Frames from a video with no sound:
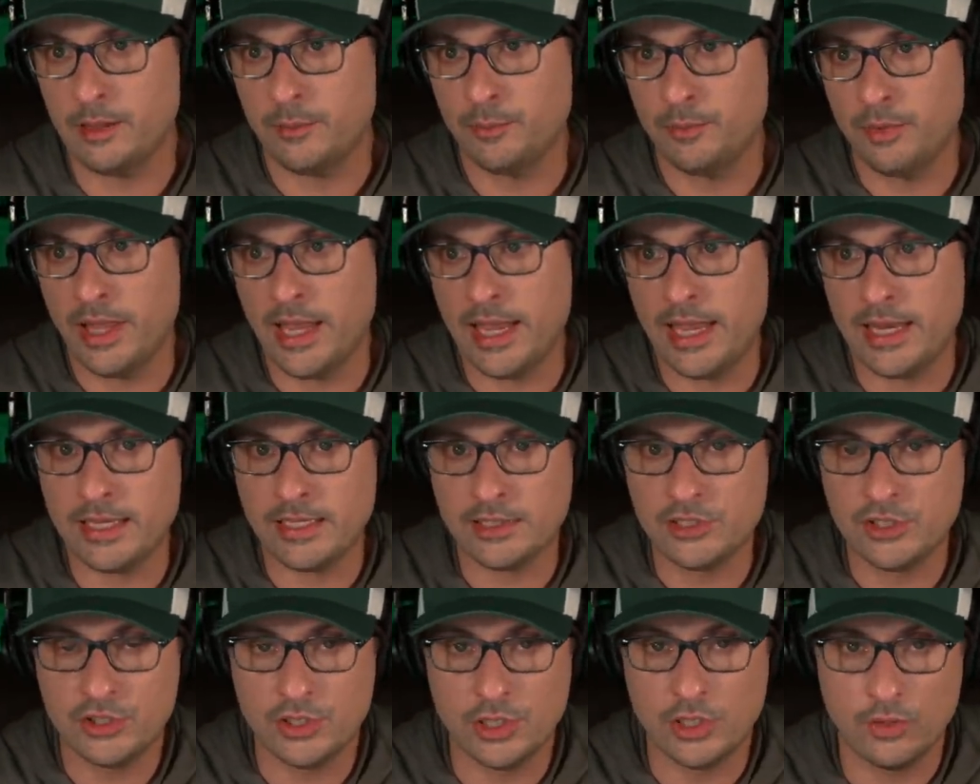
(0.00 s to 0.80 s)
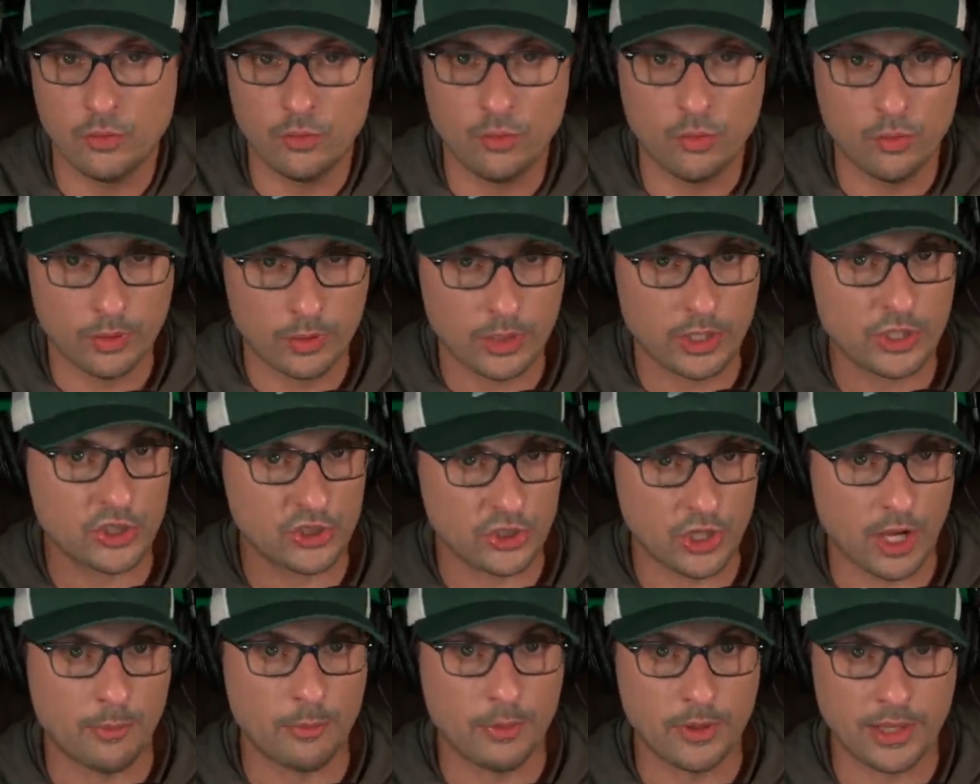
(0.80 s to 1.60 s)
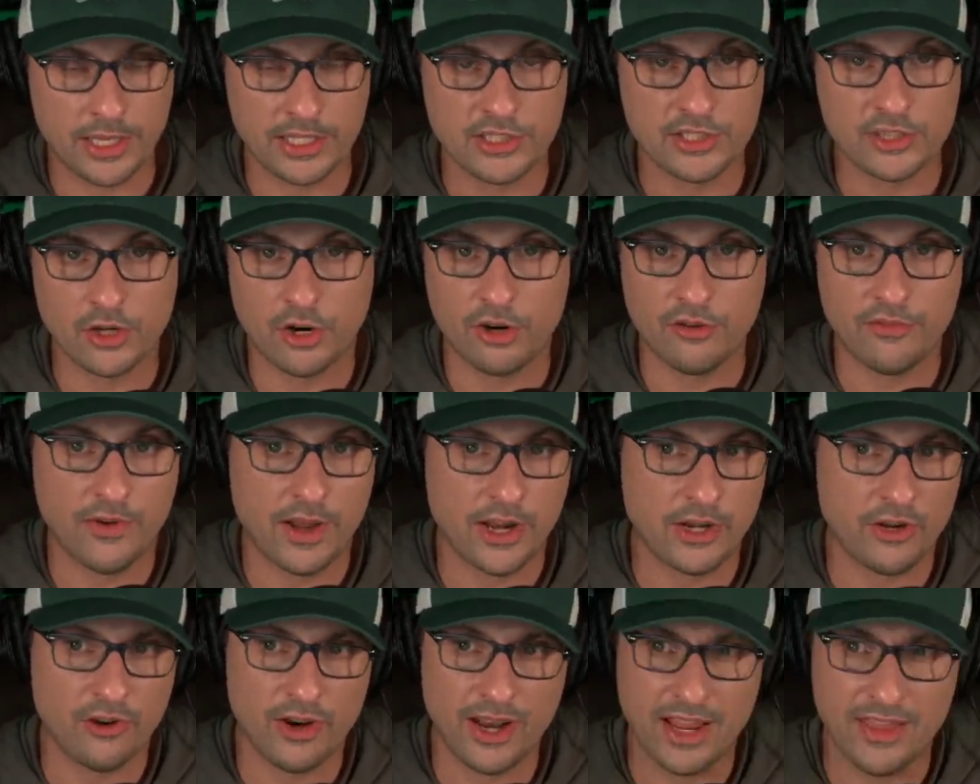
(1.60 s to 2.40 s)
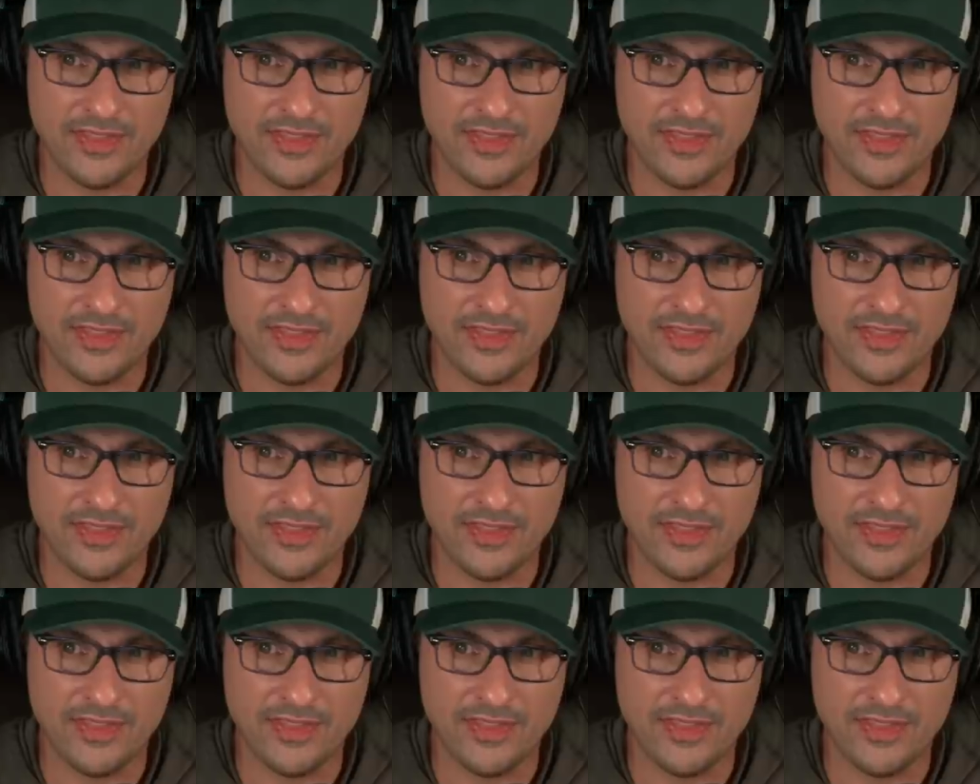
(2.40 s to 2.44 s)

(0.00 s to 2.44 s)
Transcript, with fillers: The plan is to, we're going to stop playing Starfinder.